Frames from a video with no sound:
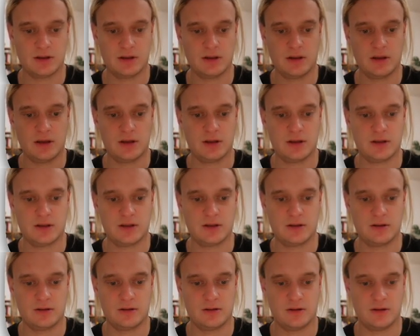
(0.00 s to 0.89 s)
thanks,
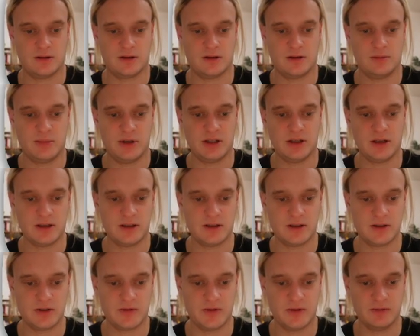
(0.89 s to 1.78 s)
just to be
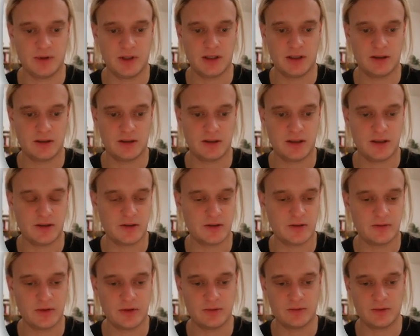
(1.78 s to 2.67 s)
nice for when it takes over
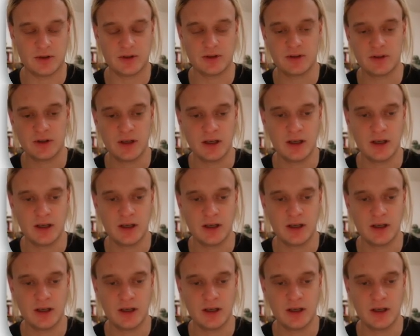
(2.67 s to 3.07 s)
the world.